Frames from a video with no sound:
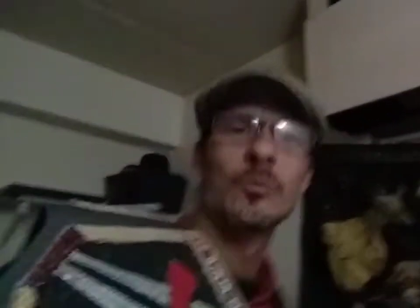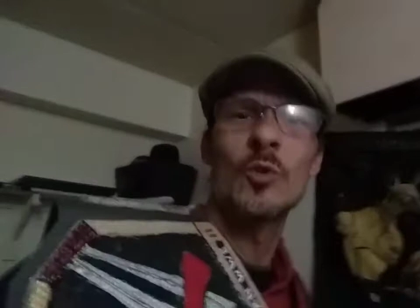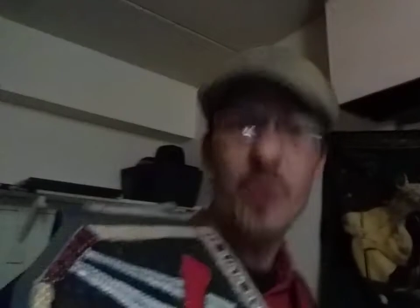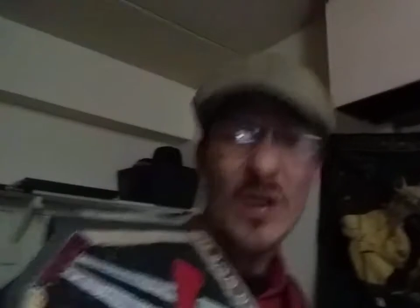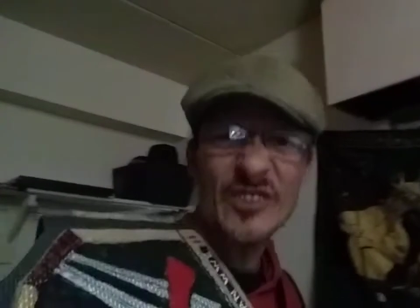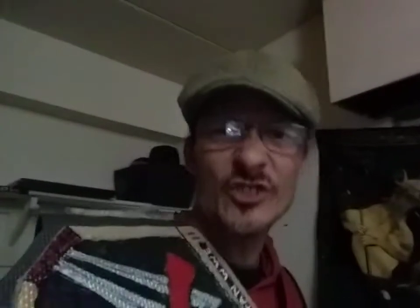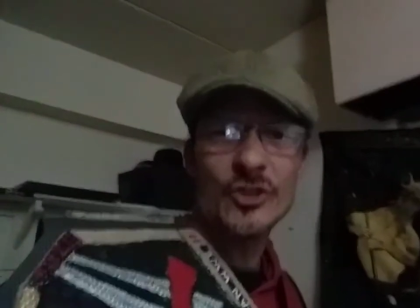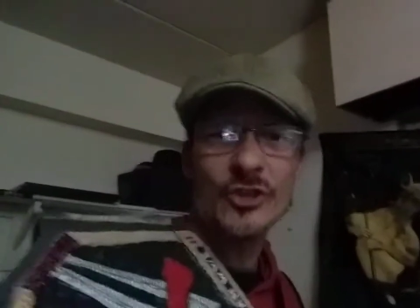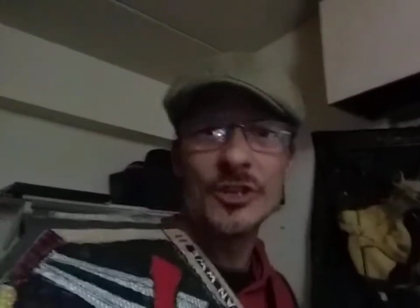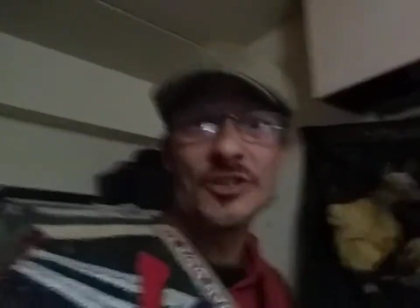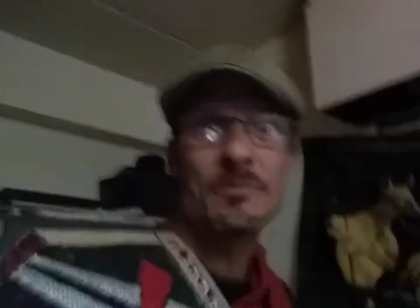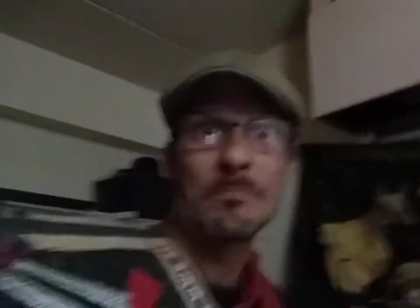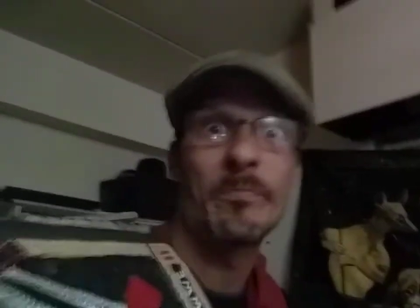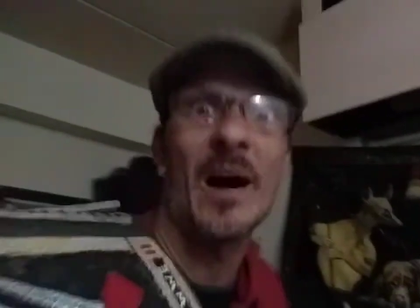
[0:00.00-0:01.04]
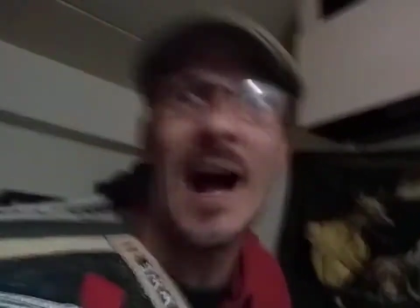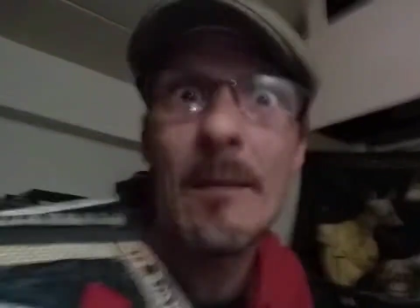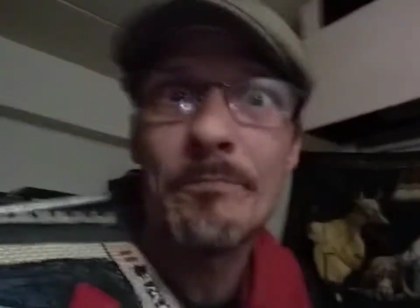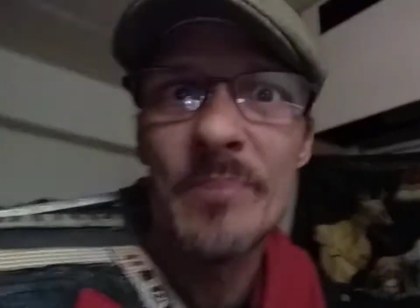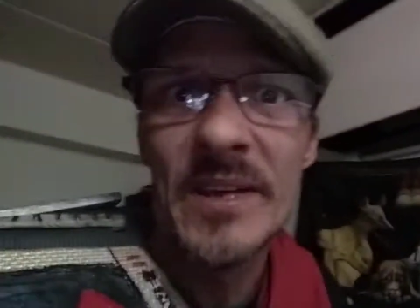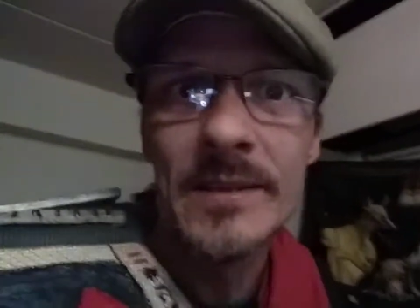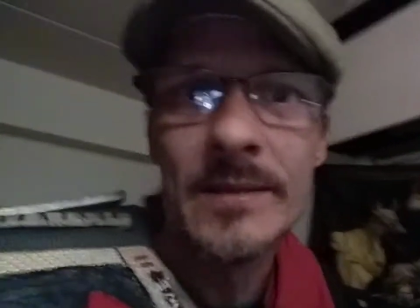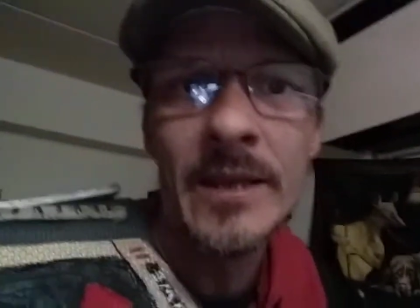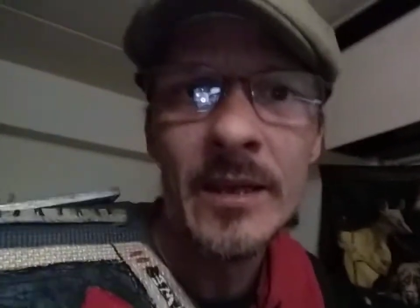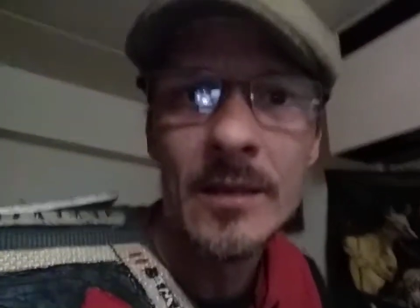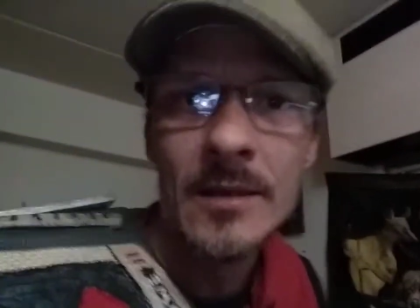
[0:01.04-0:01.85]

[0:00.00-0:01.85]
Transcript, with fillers: questions, popping